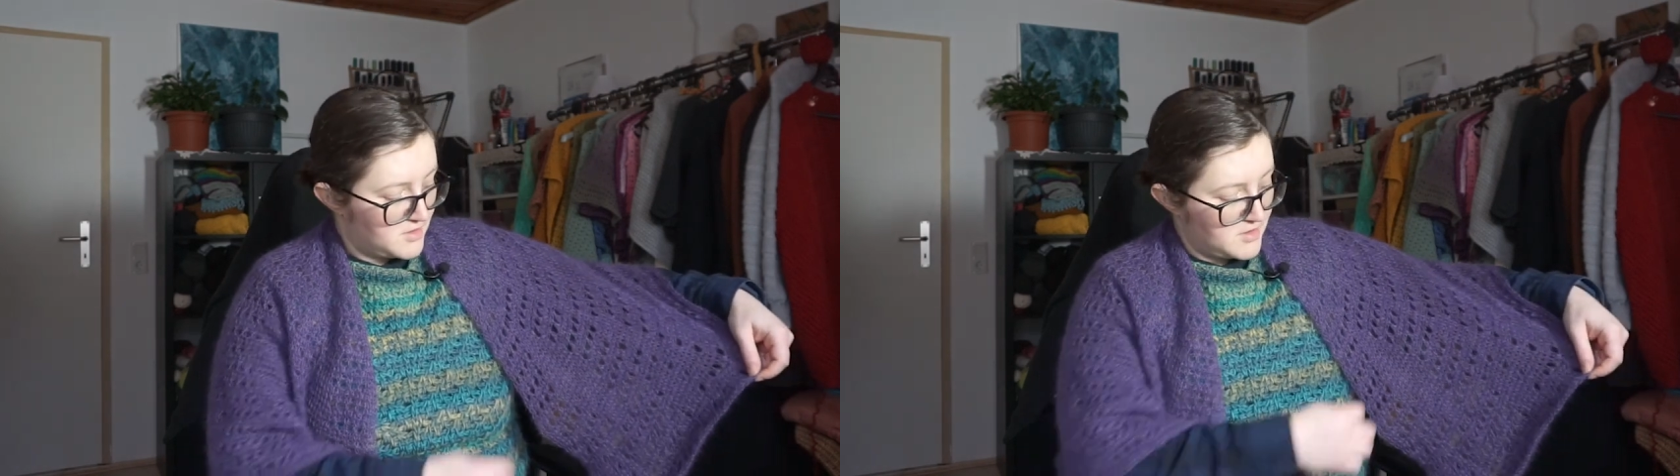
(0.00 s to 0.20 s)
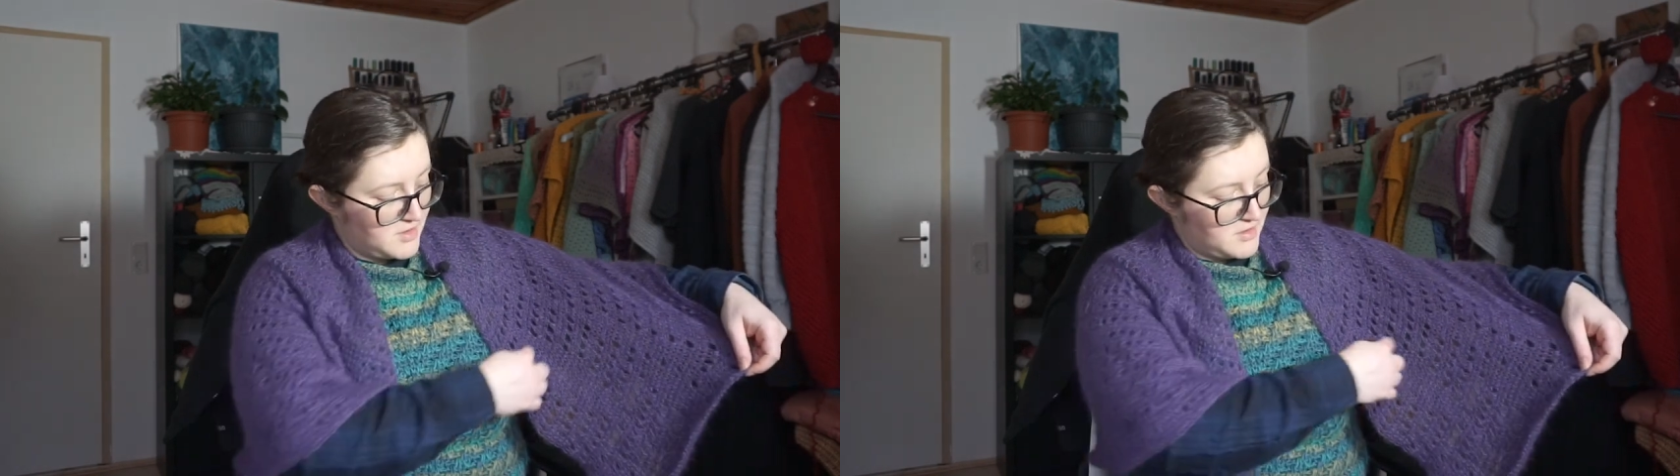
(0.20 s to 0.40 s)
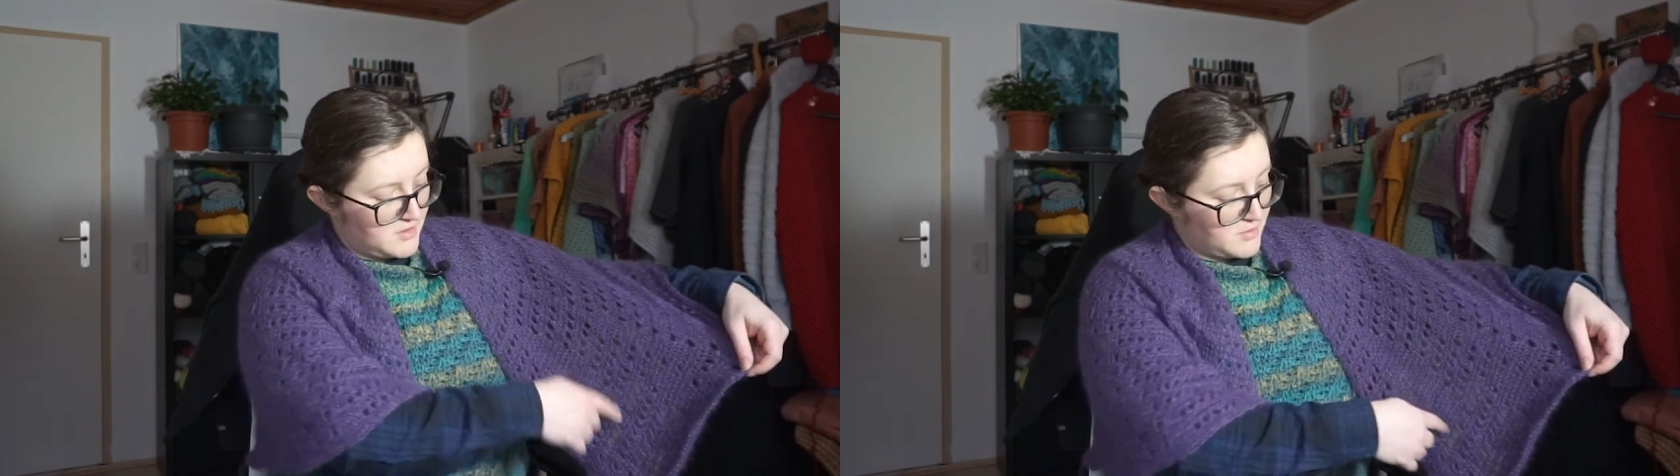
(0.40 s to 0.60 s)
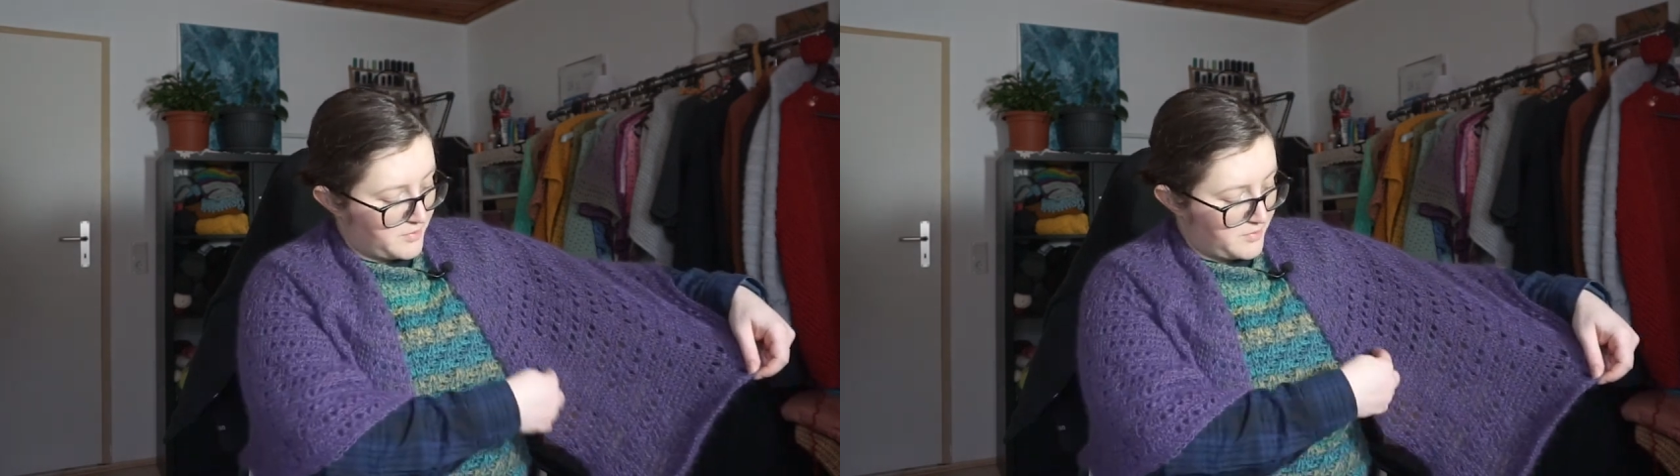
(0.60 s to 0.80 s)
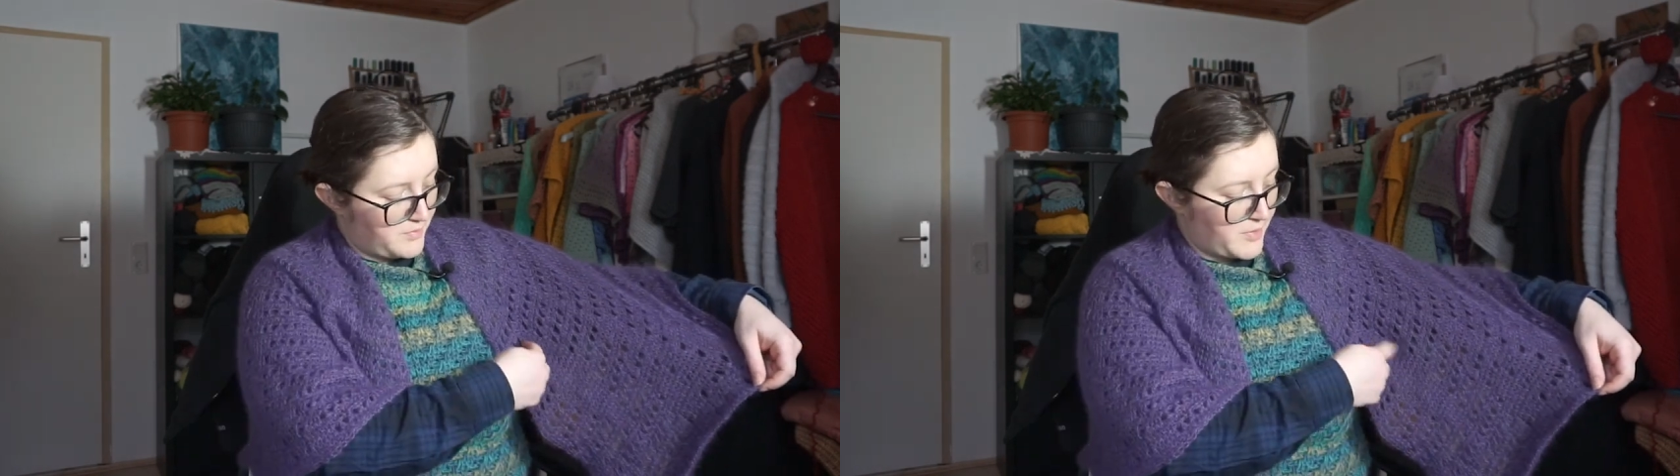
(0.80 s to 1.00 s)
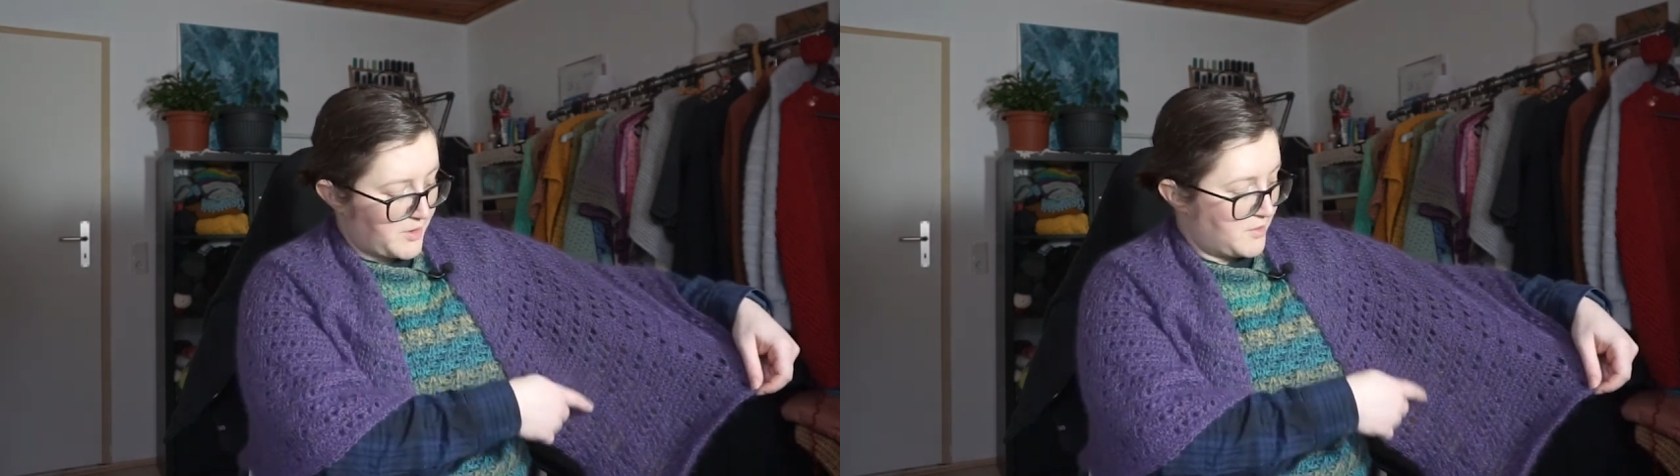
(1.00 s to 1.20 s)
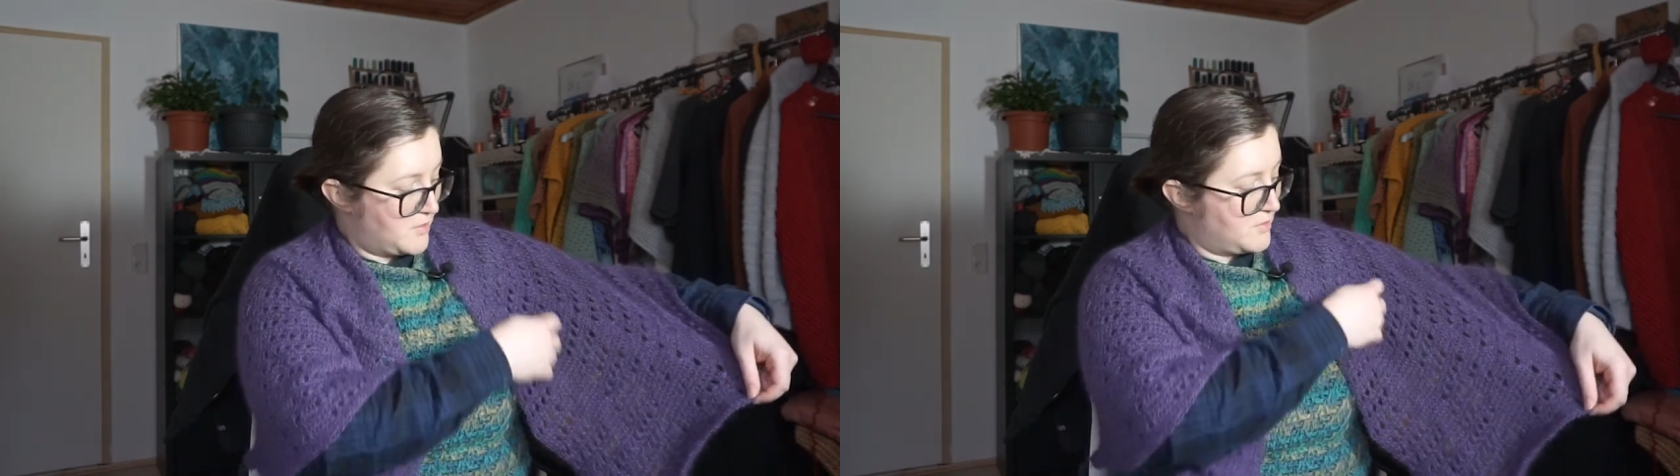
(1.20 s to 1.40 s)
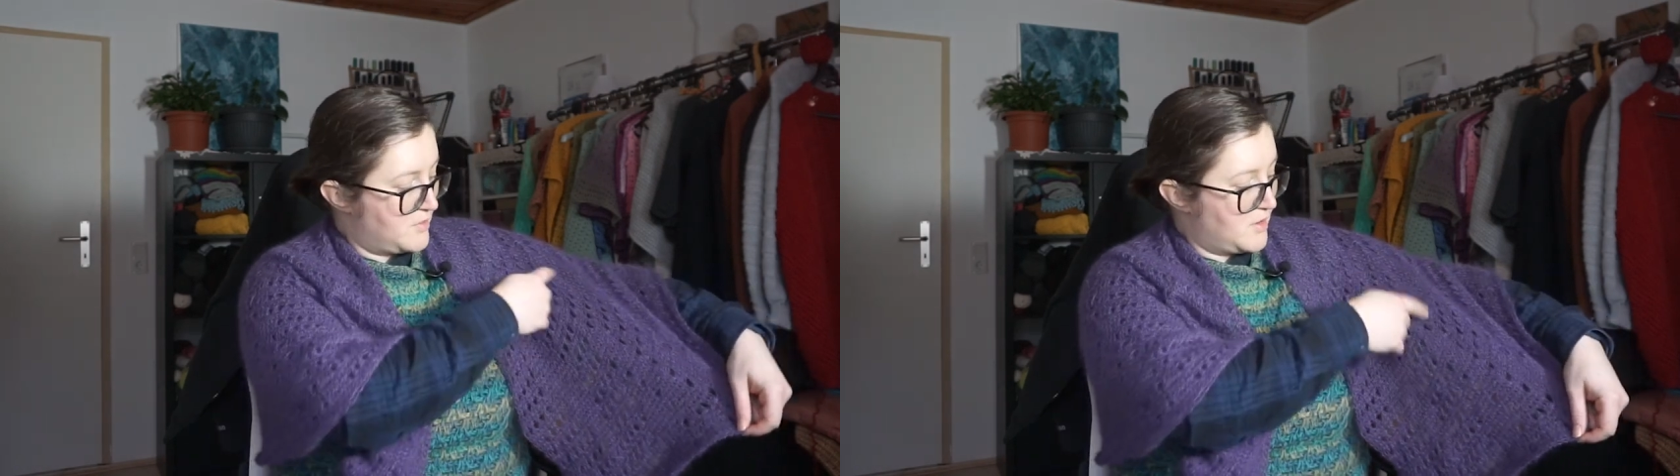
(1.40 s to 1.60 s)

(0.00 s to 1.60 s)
see the pattern